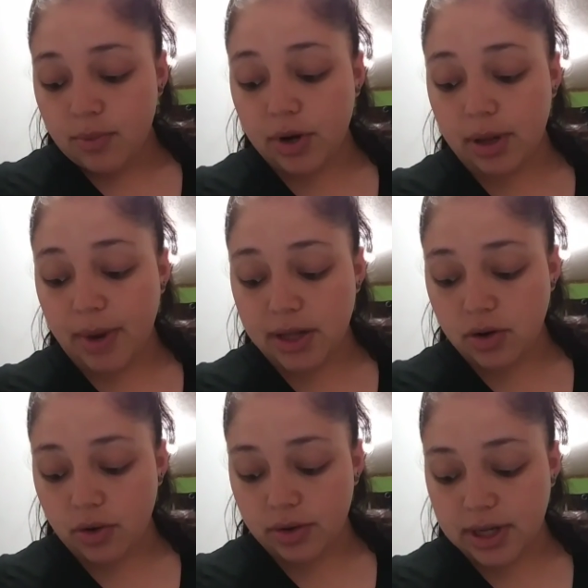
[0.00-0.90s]
Bringing my
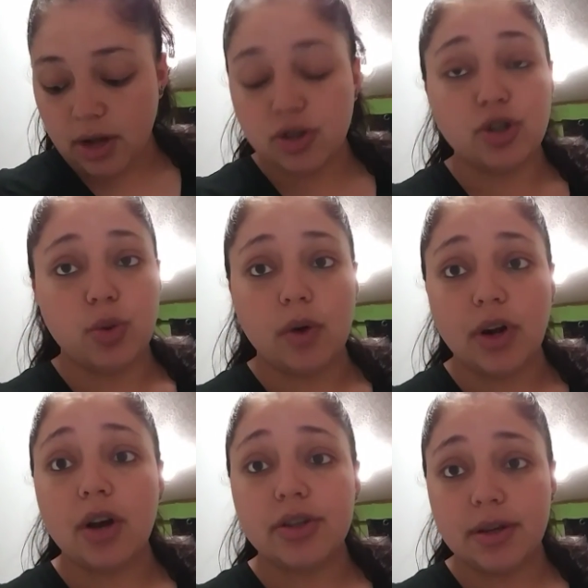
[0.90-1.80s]
total down to
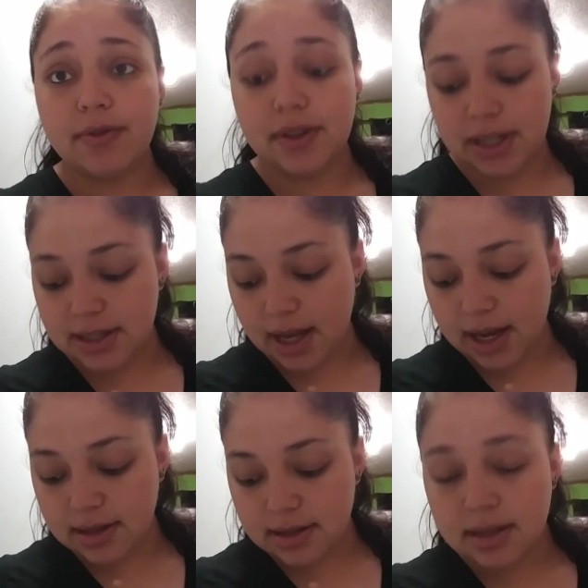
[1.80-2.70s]

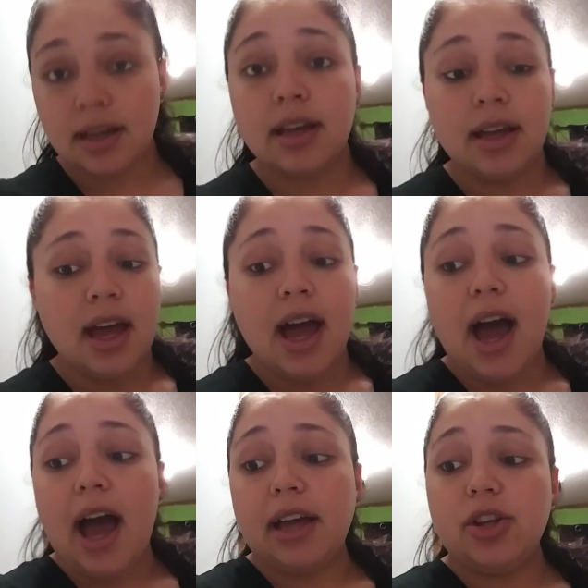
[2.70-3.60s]
$12.50. I